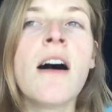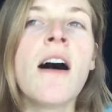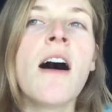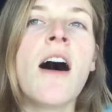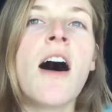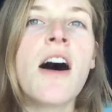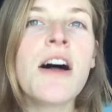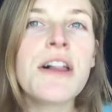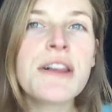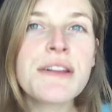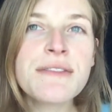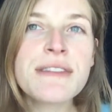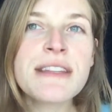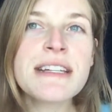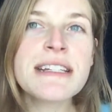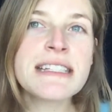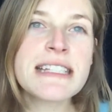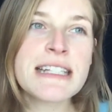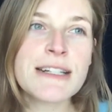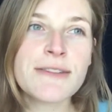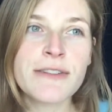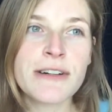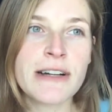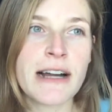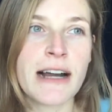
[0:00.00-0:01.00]
All of these
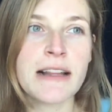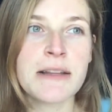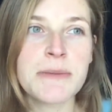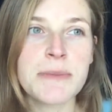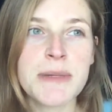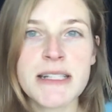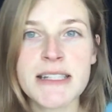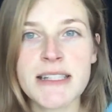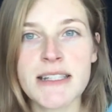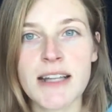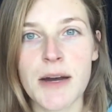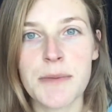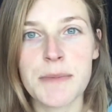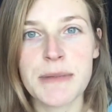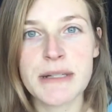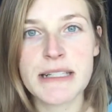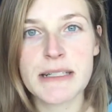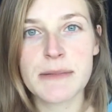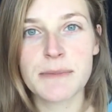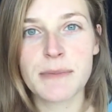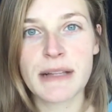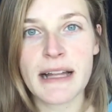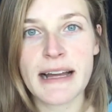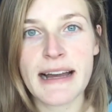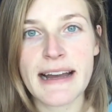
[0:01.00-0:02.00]
different elements come
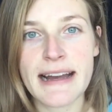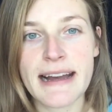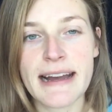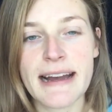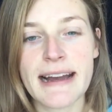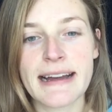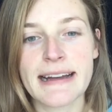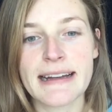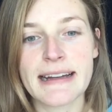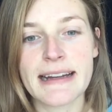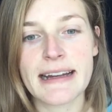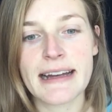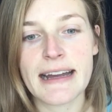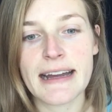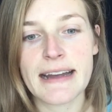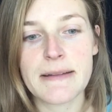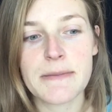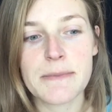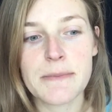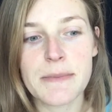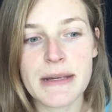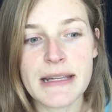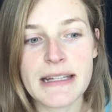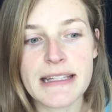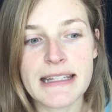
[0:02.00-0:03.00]
into play and
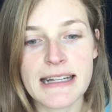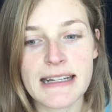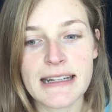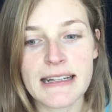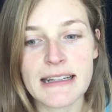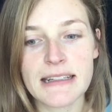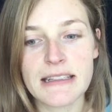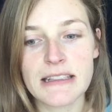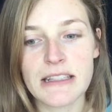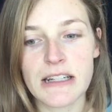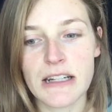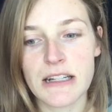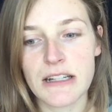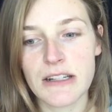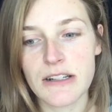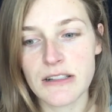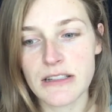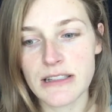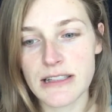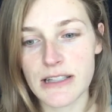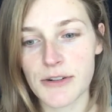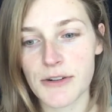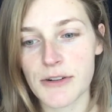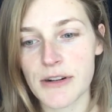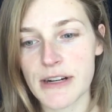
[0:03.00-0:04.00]
can be taken into
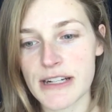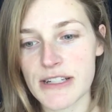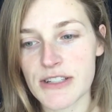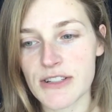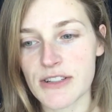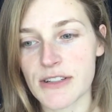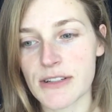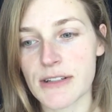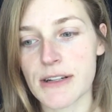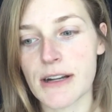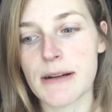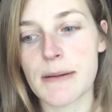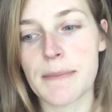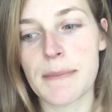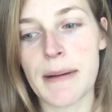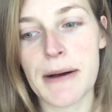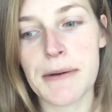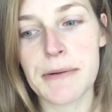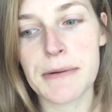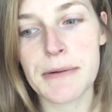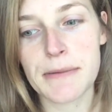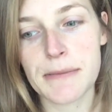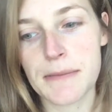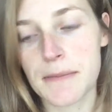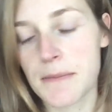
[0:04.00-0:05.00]
consideration
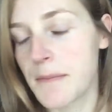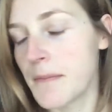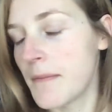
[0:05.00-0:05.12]
about